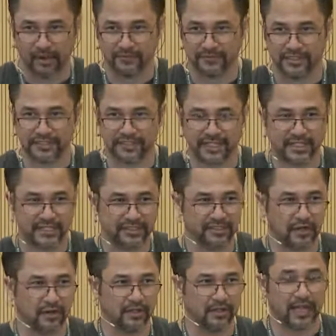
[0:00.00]
of just getting
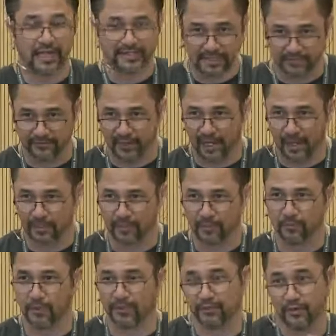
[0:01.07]
started as a developer
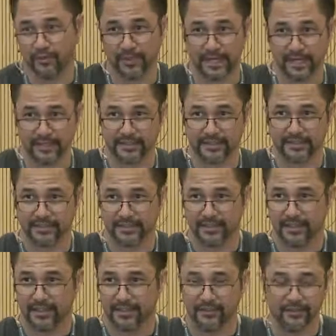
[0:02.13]
with Kubernetes.
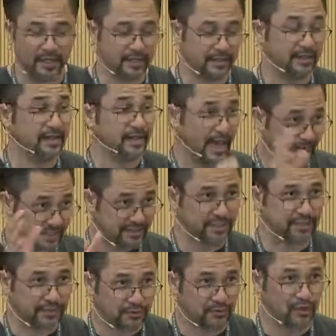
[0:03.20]
You got to get
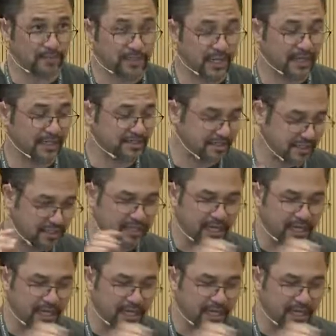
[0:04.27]
access to a Kubernetes, and then you